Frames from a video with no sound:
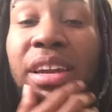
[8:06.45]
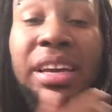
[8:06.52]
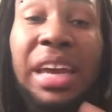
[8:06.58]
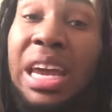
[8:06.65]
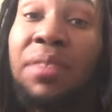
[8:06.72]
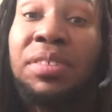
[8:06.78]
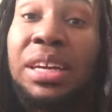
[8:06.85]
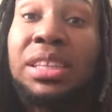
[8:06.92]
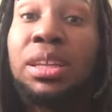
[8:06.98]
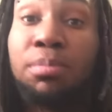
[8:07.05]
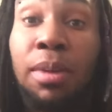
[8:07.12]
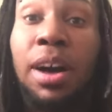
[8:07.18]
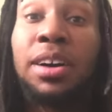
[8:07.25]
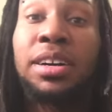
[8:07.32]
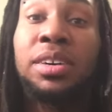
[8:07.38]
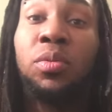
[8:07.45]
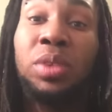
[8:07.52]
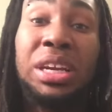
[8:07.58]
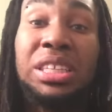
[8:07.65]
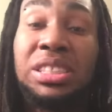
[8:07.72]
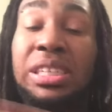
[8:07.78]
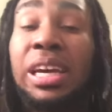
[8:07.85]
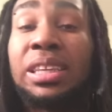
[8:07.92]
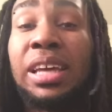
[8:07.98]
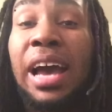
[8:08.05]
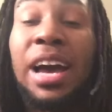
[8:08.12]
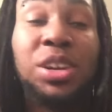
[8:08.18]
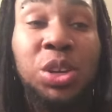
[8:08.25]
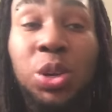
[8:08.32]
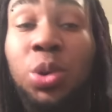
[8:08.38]
like even in the manga when he said
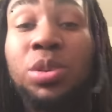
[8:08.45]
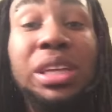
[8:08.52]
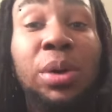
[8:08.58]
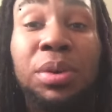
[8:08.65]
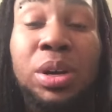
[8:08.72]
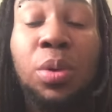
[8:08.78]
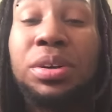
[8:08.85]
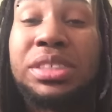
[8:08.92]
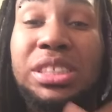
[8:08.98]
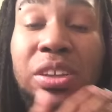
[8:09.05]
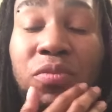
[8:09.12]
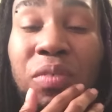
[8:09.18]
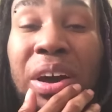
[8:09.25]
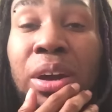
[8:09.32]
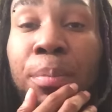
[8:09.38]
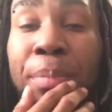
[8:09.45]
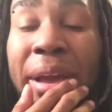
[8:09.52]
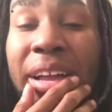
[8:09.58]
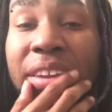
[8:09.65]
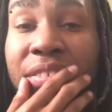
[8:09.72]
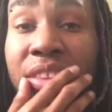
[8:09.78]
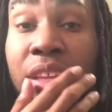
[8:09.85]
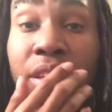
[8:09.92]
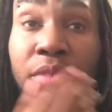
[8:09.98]
that, I knew they were going to the final battle,